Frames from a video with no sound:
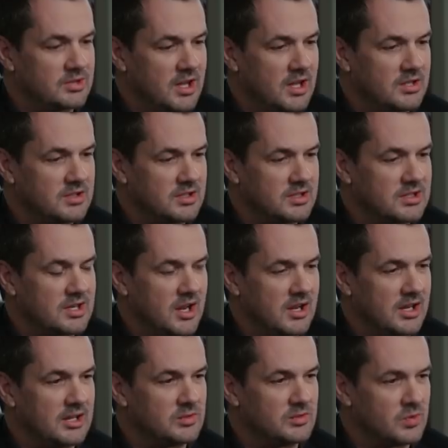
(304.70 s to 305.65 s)
stands on a scale
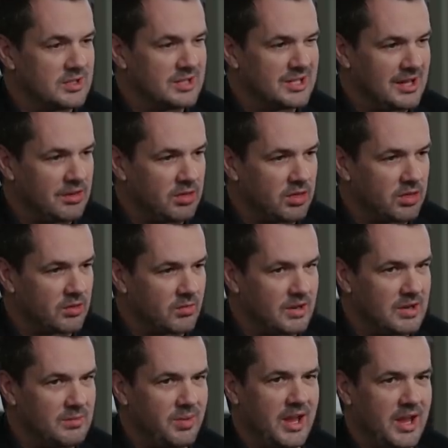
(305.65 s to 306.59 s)
and is within
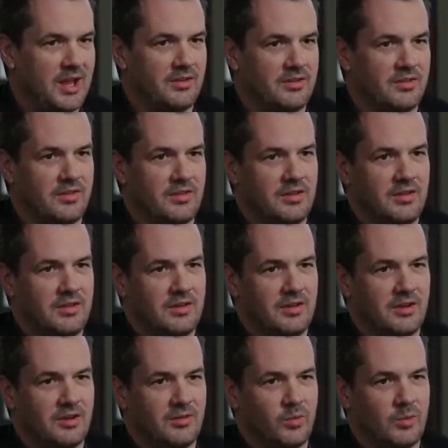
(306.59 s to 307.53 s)
3 pounds
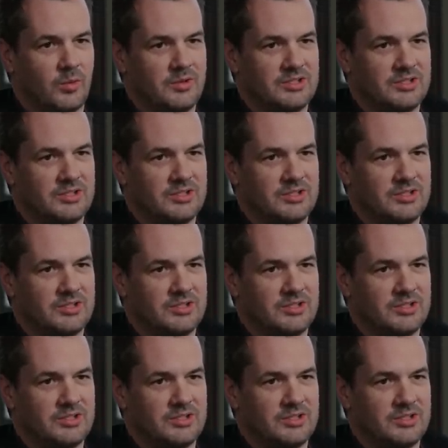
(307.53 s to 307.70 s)
of what